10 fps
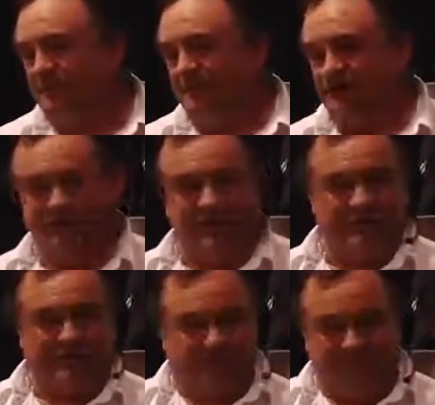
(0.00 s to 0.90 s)
So
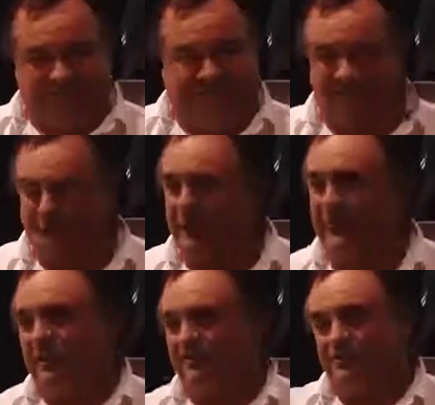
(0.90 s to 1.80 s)
there's a vast
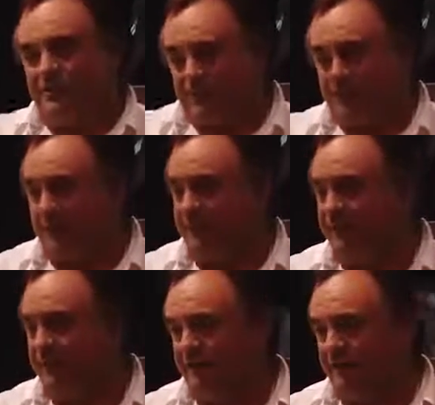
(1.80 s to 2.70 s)
range of
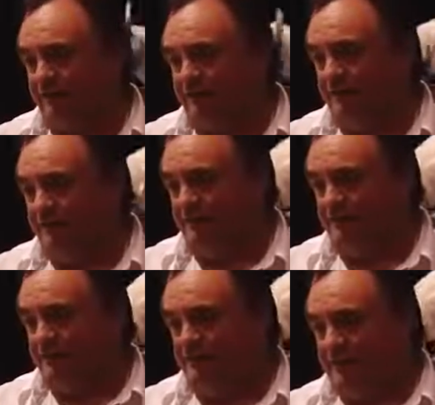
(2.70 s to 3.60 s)
substrate there.
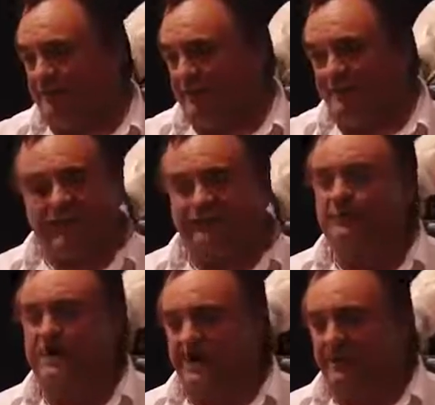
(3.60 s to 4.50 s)
It
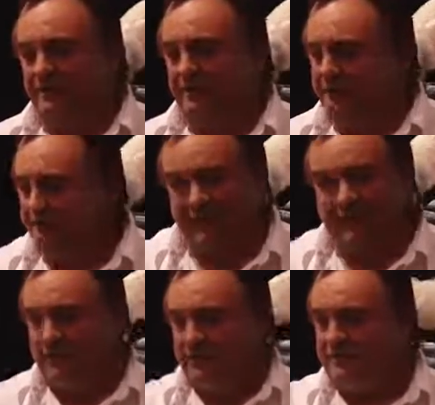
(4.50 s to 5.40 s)
doesn't matter. It
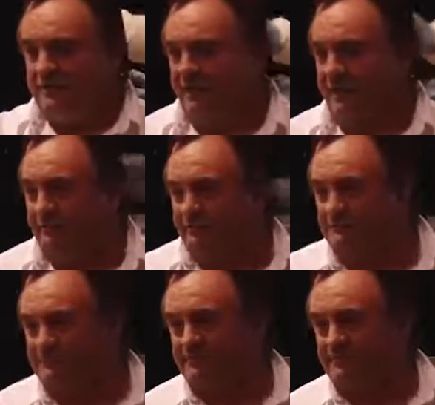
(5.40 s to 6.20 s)
pregnates the same.